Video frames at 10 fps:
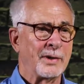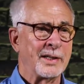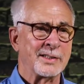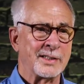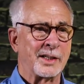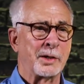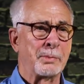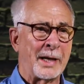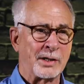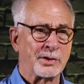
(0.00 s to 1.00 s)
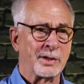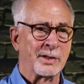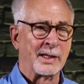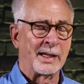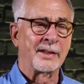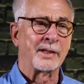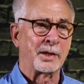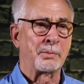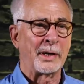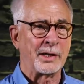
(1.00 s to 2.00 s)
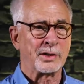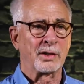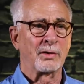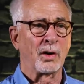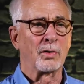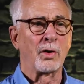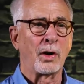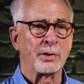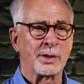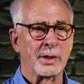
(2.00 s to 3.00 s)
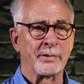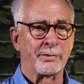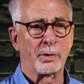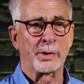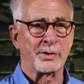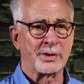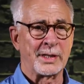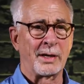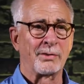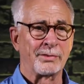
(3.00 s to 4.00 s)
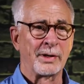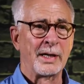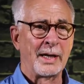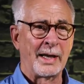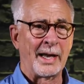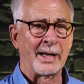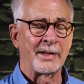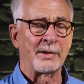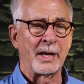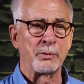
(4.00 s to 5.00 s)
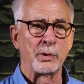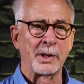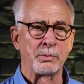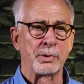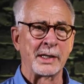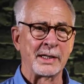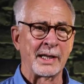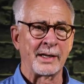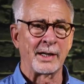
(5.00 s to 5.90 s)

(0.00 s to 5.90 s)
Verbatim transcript: is the compassion and the compassion largely for yourself and, and really bringing that